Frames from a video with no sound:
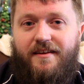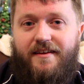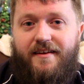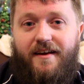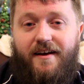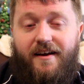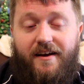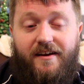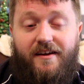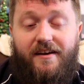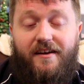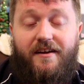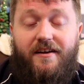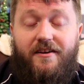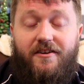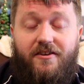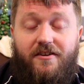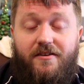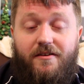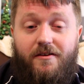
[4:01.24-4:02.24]
Yay.
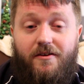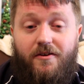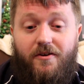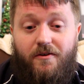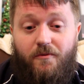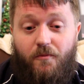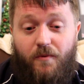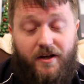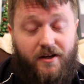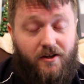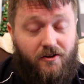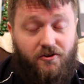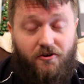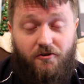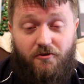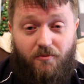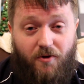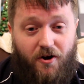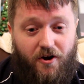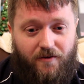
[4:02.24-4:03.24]
We can
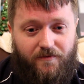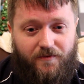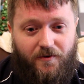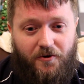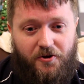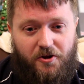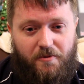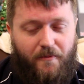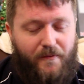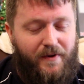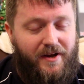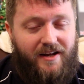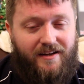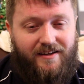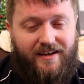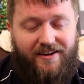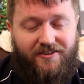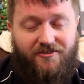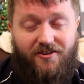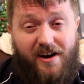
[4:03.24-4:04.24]
do the work for you, but we
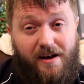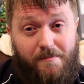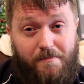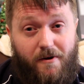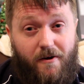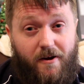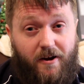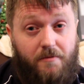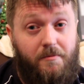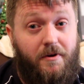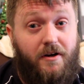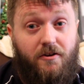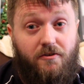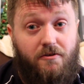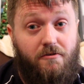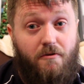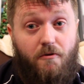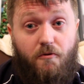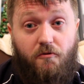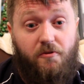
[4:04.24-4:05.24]
need the entire bike and we're going
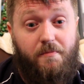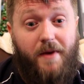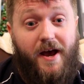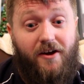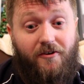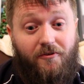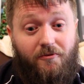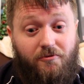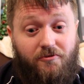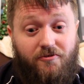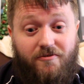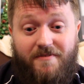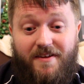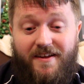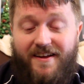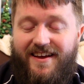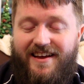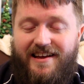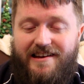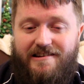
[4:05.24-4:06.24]
to do all the panels.
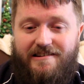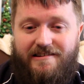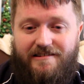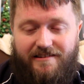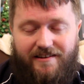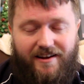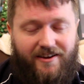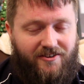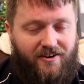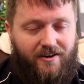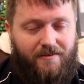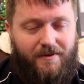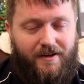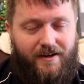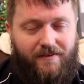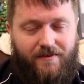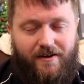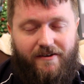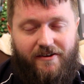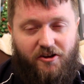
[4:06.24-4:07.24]
So that's going to
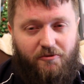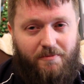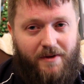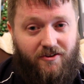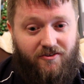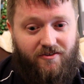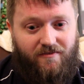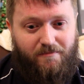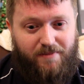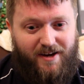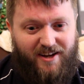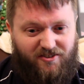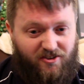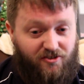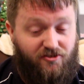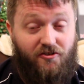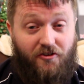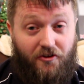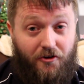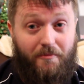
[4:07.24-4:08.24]
be very expensive, and plus
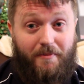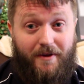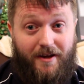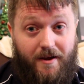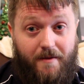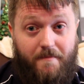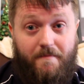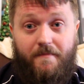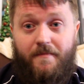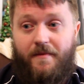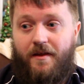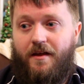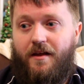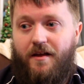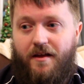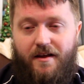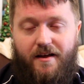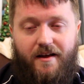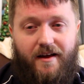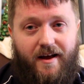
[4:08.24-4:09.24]
it's not going to be
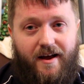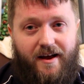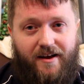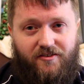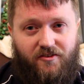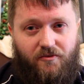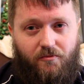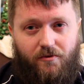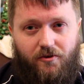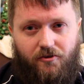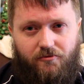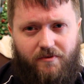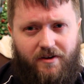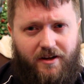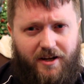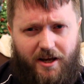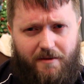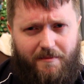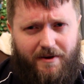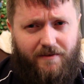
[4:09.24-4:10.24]
as it was when
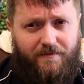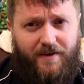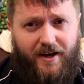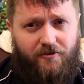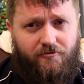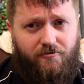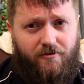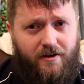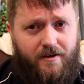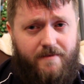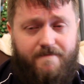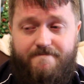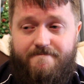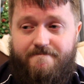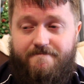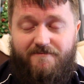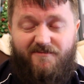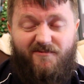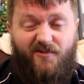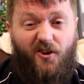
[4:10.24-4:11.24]
it came out of the factory
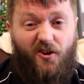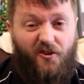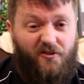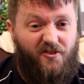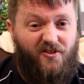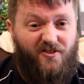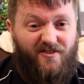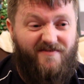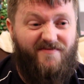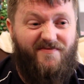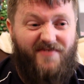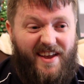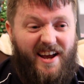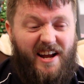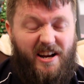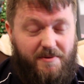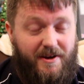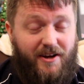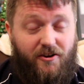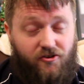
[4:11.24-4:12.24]
or
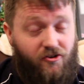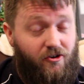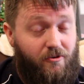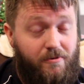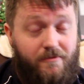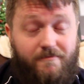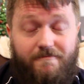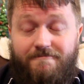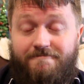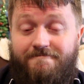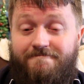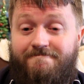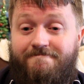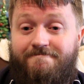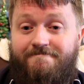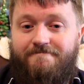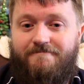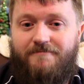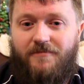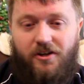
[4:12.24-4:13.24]
at the paint shop,
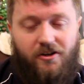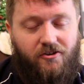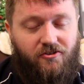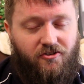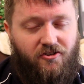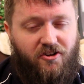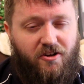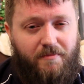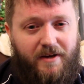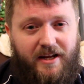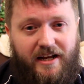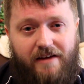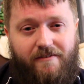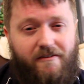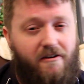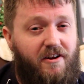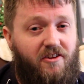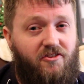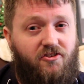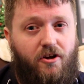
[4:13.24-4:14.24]
because it's going to be
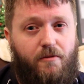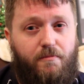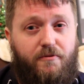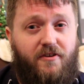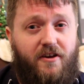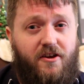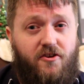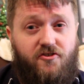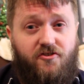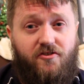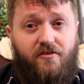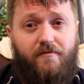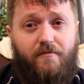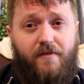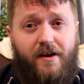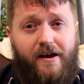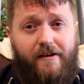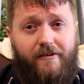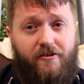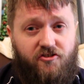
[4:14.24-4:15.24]
their own interpretation of
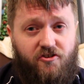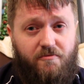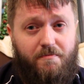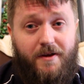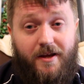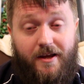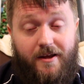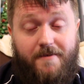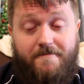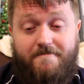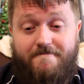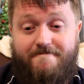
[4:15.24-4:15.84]
how it should be.